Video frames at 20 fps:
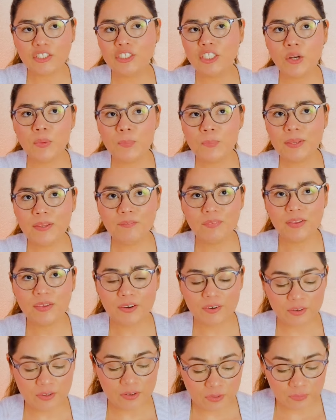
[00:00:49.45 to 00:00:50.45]
Show me,
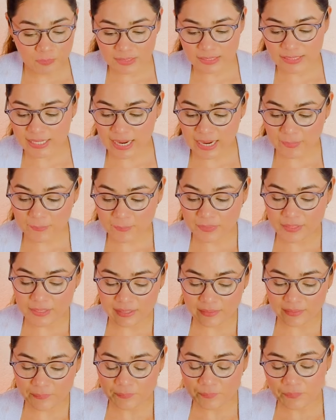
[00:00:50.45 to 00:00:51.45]
Virgo, what's
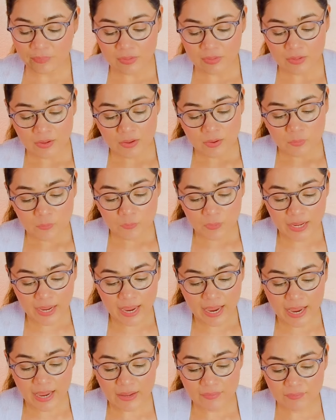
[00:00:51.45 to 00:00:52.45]
happening? We
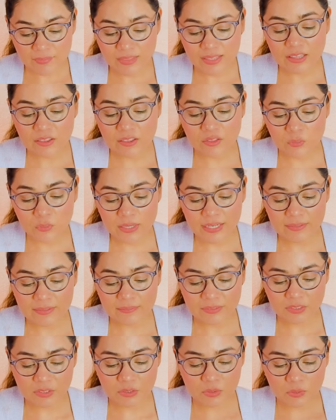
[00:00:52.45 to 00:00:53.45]
have the Three
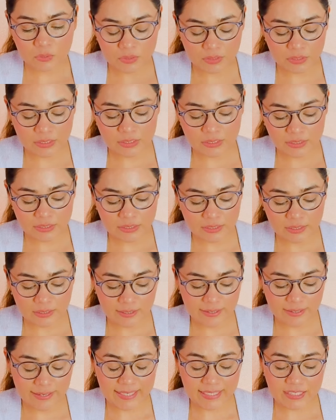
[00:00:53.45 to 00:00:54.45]
of Swords.
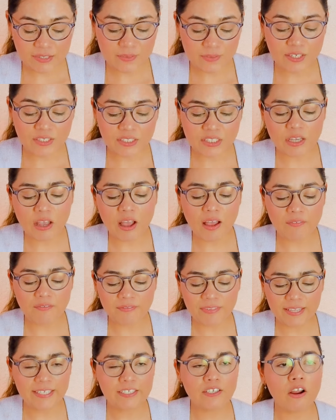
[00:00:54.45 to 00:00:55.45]
All right, so there's
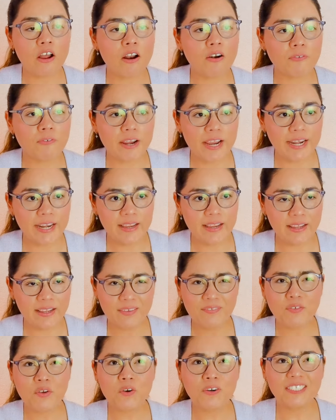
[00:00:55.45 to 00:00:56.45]
conflict already.
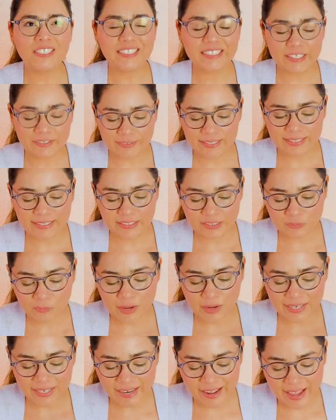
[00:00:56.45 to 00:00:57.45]
Of course there is.
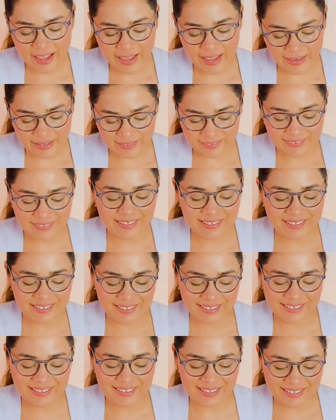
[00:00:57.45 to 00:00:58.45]
Why
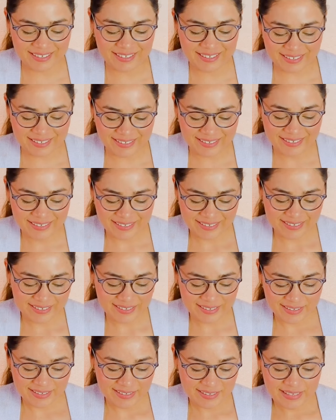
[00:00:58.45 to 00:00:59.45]
not?
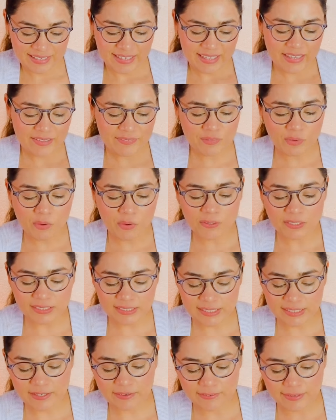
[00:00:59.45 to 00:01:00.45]
Of
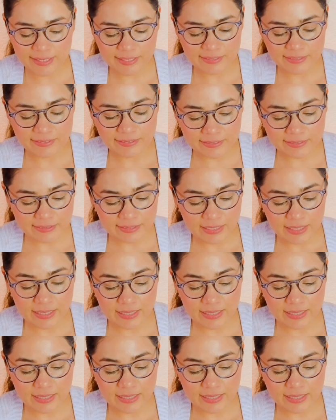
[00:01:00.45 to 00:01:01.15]
course there is.